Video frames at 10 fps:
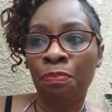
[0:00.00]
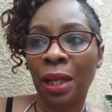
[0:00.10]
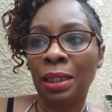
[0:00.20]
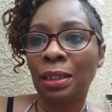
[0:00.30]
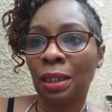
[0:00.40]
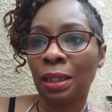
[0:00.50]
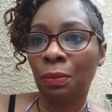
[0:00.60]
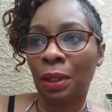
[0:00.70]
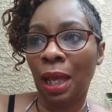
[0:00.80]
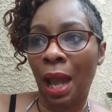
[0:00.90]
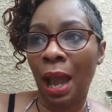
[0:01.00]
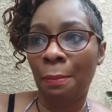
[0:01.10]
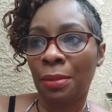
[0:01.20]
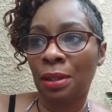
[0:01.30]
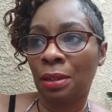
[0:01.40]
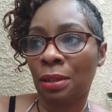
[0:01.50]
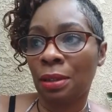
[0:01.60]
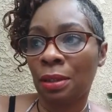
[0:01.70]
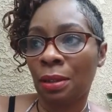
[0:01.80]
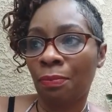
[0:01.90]
basically what
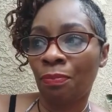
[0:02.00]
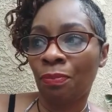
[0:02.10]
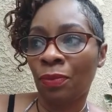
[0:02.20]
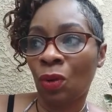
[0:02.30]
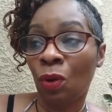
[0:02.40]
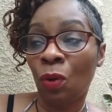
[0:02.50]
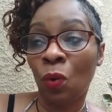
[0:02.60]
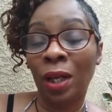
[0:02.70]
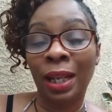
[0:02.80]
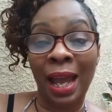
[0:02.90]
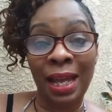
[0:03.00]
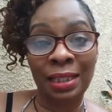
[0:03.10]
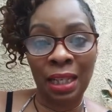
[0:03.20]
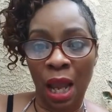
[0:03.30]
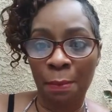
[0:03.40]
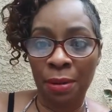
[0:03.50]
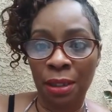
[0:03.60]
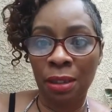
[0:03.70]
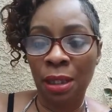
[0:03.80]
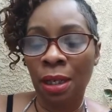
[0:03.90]
happens, or what has
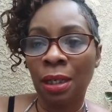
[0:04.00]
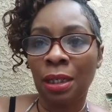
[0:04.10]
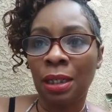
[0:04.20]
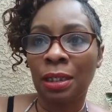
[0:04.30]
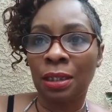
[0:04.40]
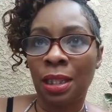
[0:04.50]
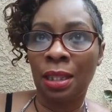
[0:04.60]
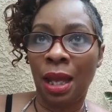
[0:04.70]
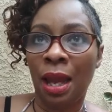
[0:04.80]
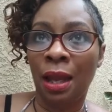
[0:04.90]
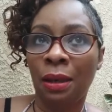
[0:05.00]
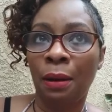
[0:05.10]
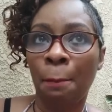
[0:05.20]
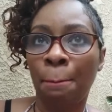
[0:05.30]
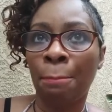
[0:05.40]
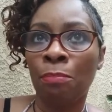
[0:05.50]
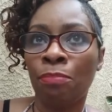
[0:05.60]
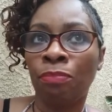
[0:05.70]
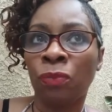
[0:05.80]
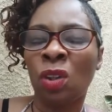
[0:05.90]
happened, is that
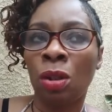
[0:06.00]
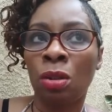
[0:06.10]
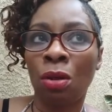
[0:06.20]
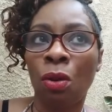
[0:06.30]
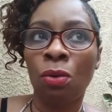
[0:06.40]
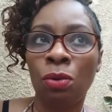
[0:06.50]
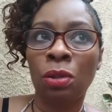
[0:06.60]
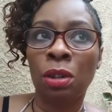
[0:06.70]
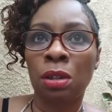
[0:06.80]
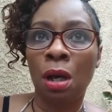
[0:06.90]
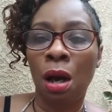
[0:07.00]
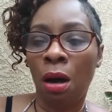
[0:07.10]
those